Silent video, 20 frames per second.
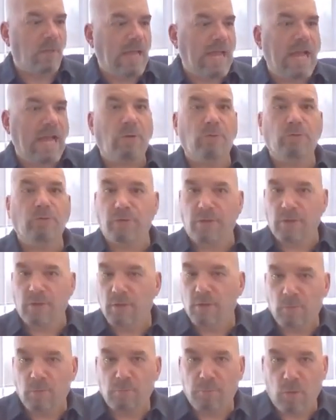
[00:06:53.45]

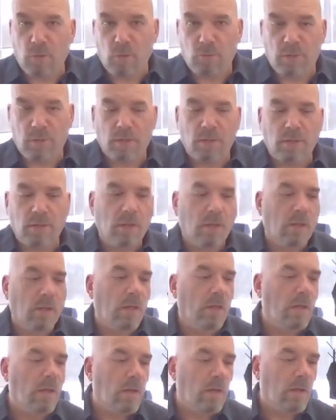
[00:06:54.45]
housing component,
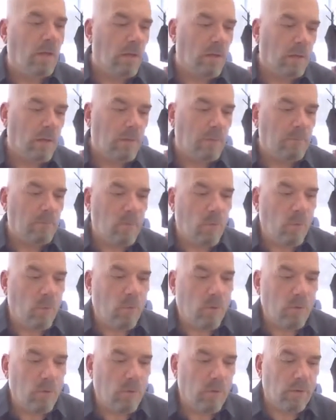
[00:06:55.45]

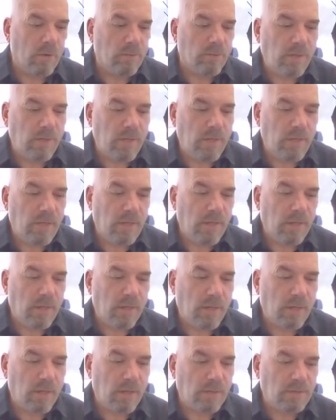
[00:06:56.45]
or the
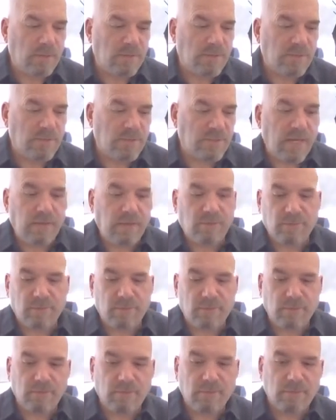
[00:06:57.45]
state